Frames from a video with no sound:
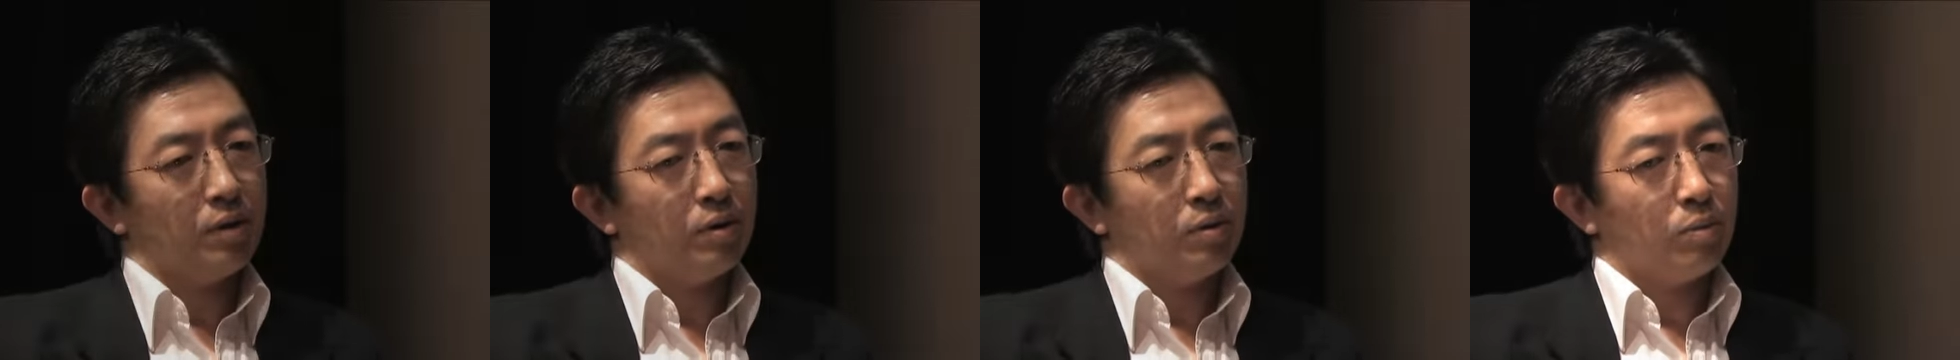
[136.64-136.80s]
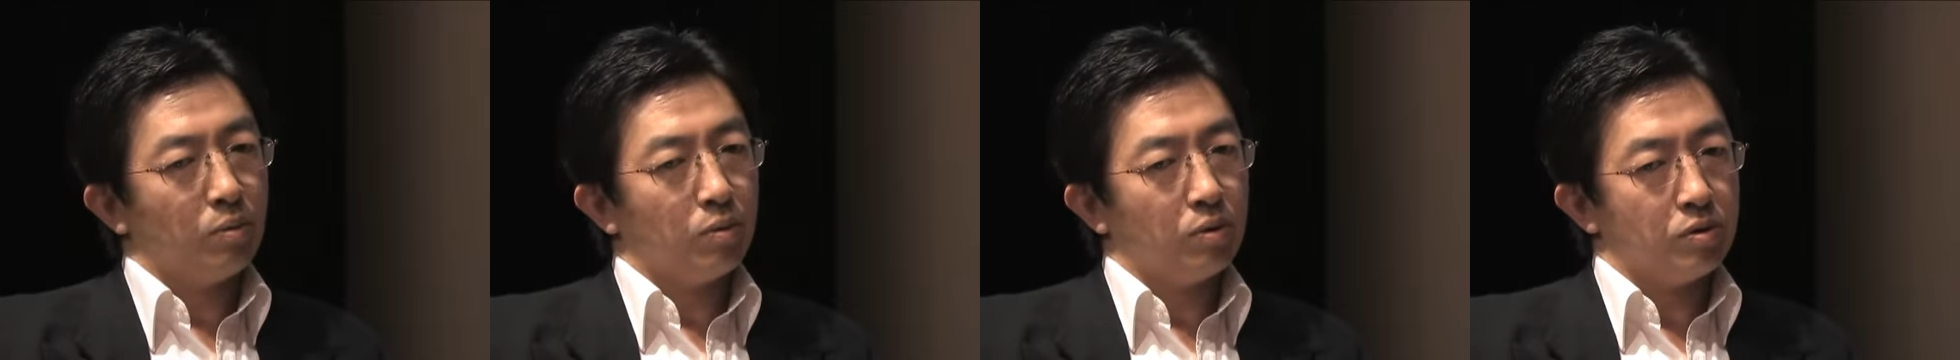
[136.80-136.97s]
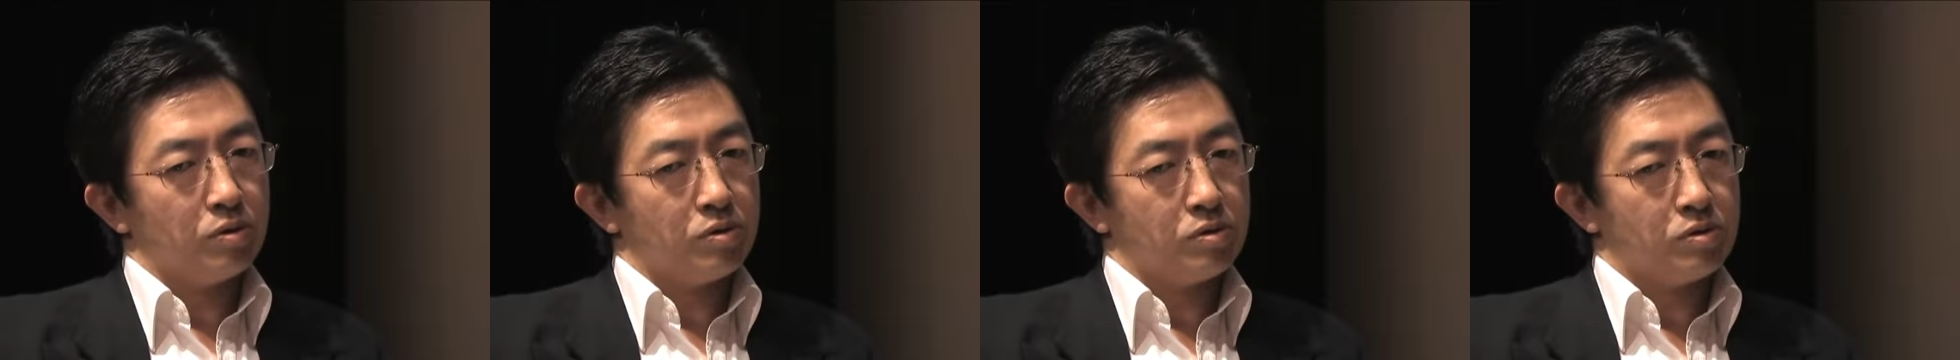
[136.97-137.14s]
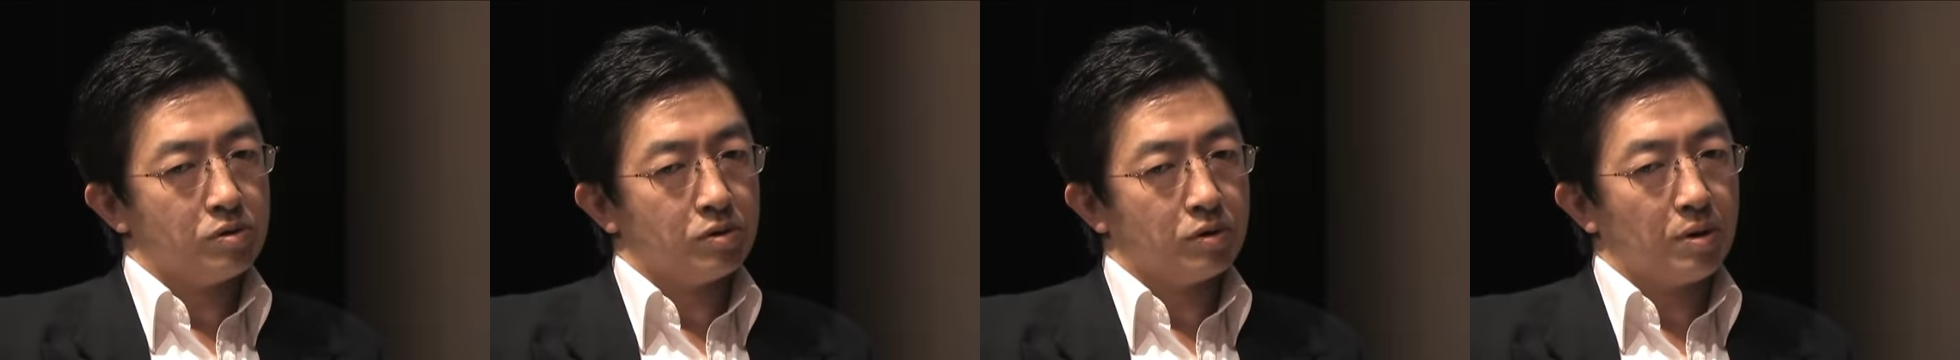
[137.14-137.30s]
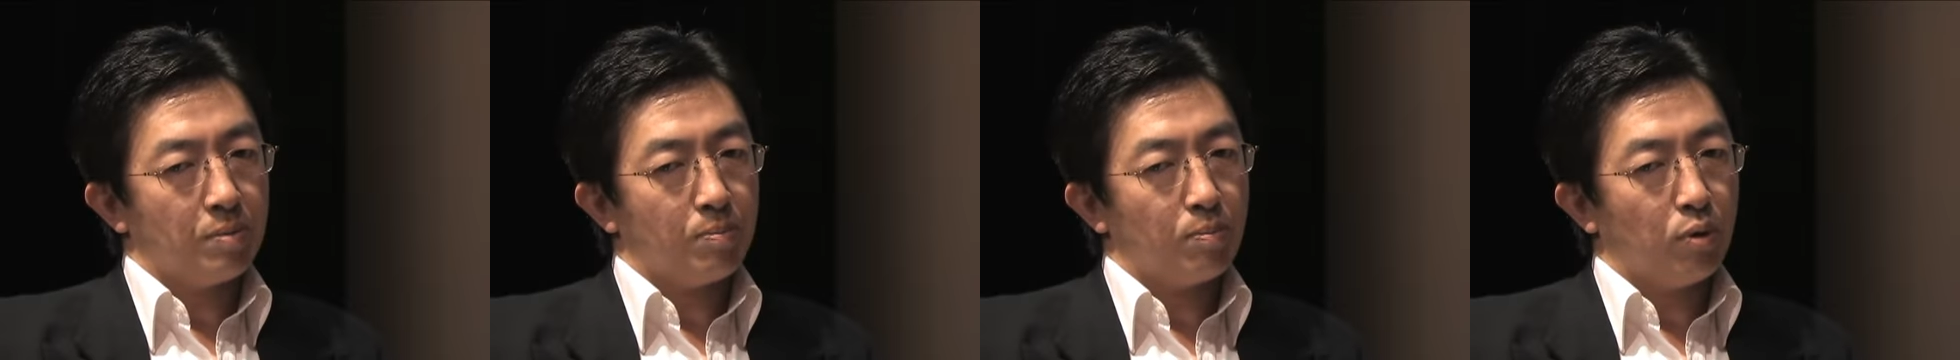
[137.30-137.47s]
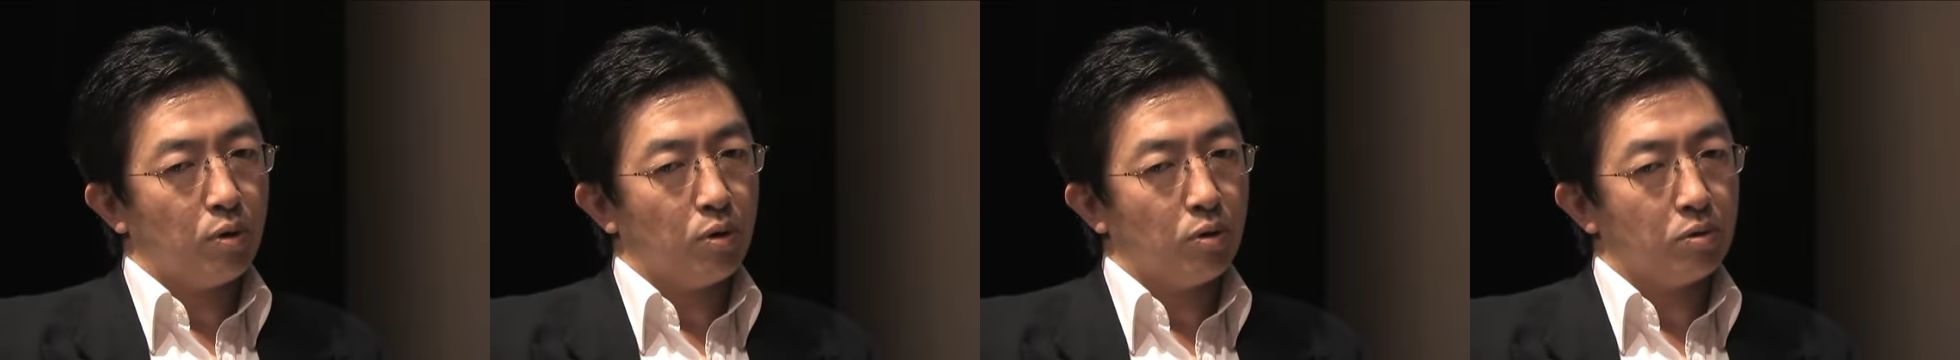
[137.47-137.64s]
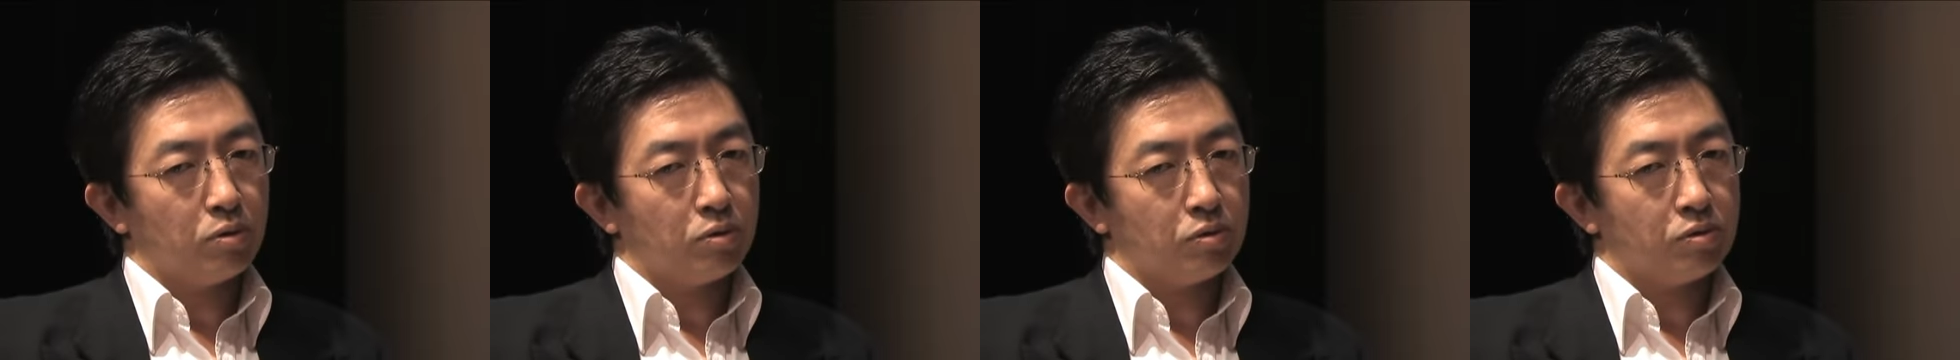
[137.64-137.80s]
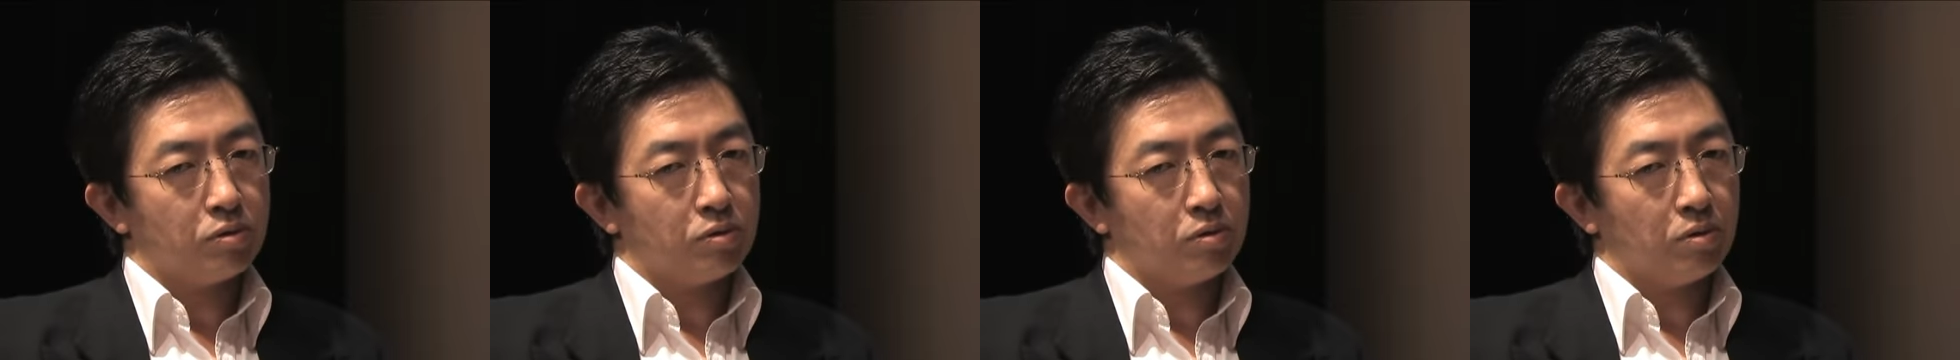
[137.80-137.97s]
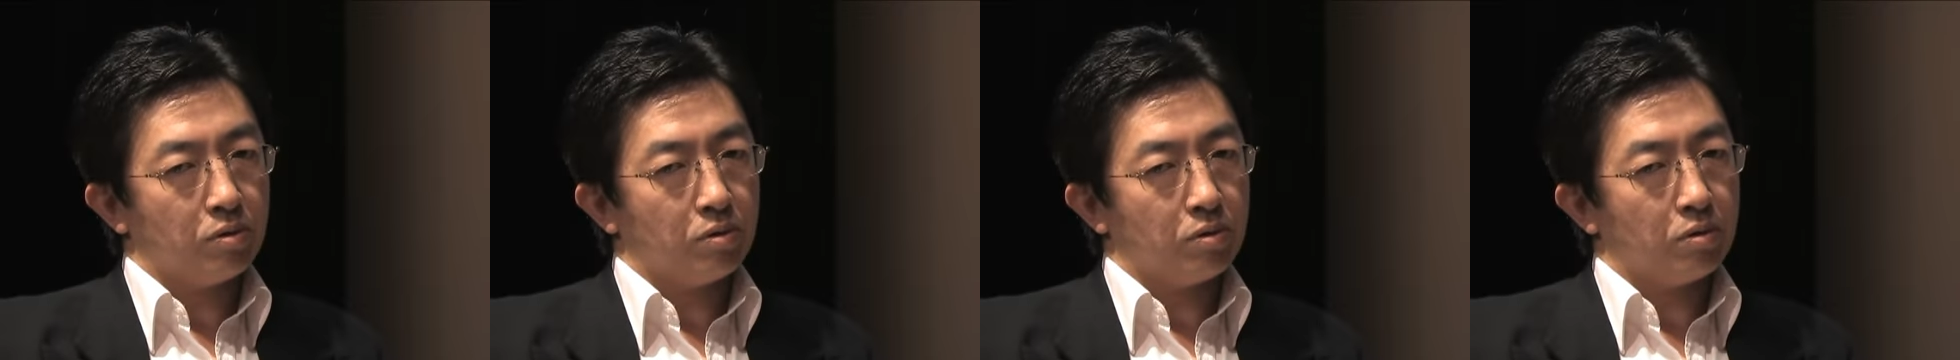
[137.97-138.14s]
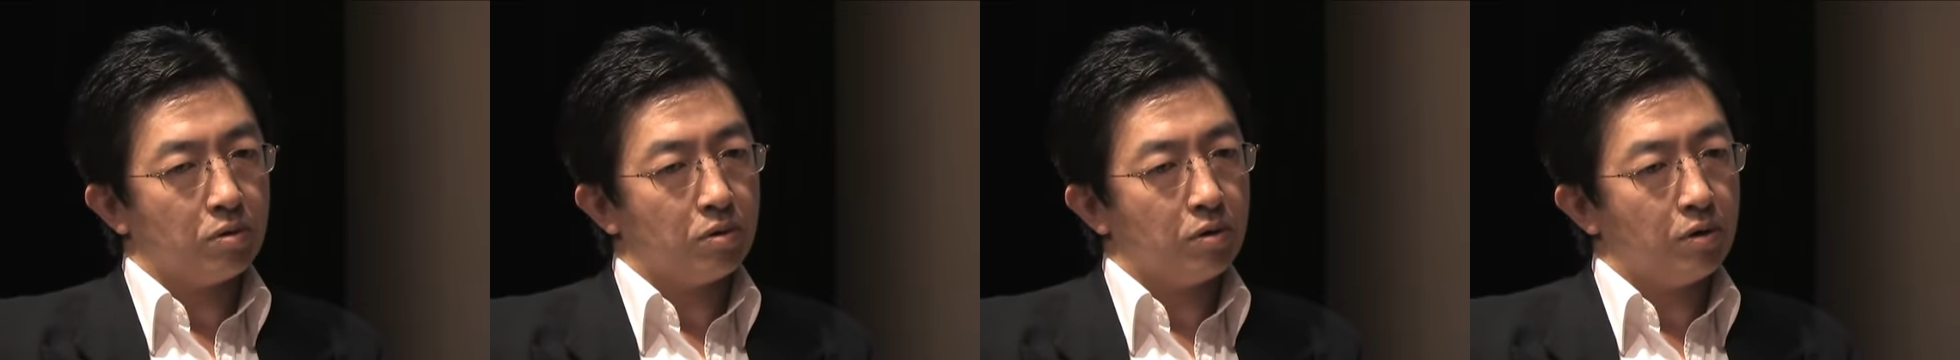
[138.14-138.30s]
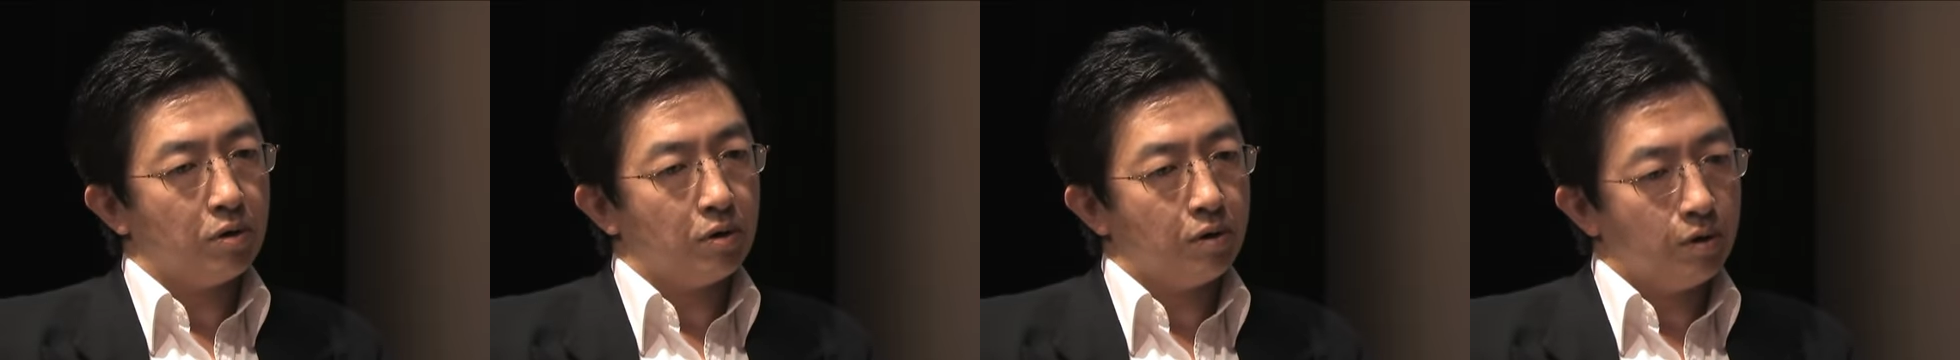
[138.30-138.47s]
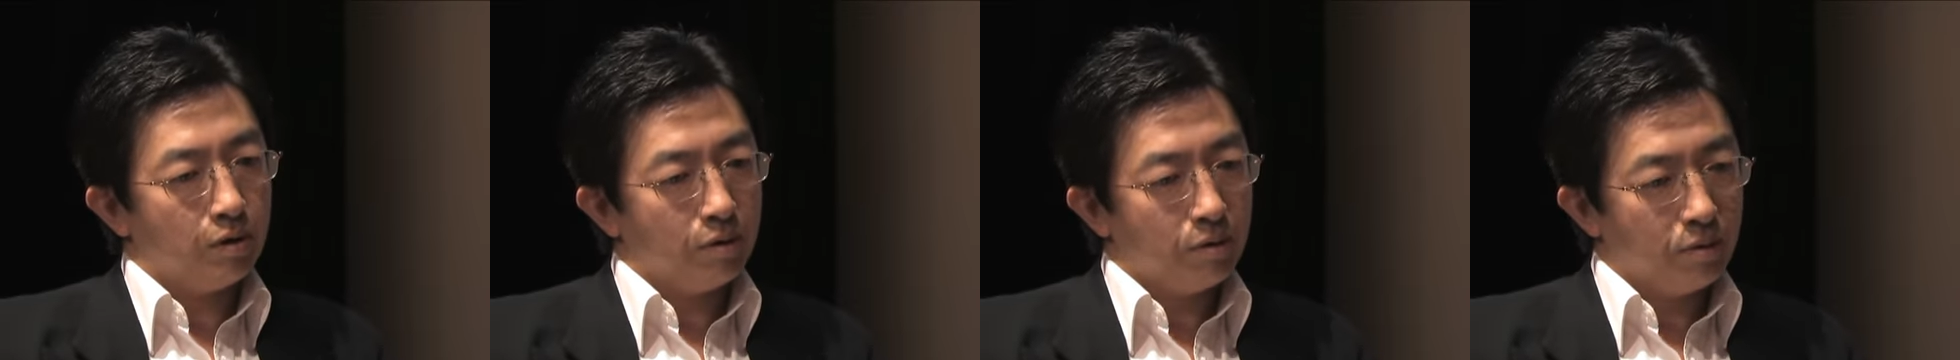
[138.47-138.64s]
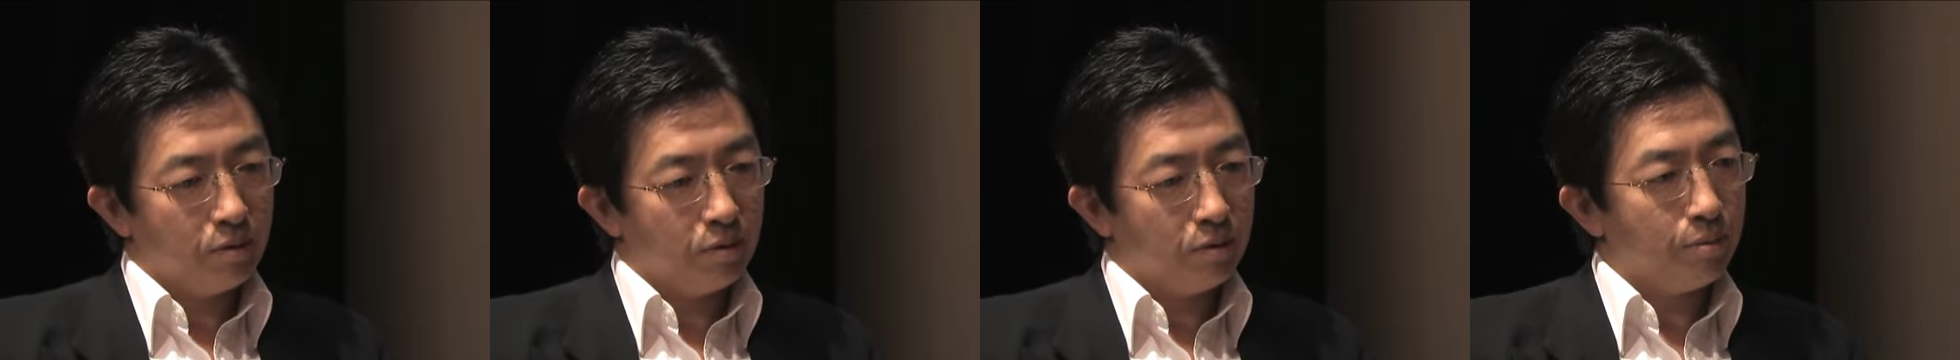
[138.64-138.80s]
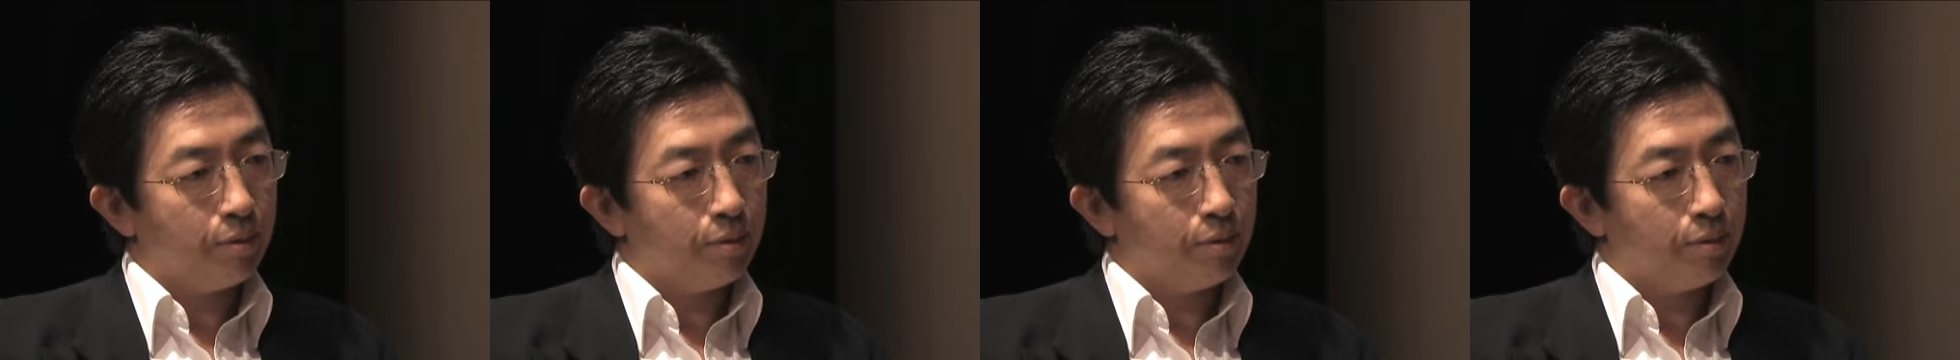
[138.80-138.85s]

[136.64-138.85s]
was composed or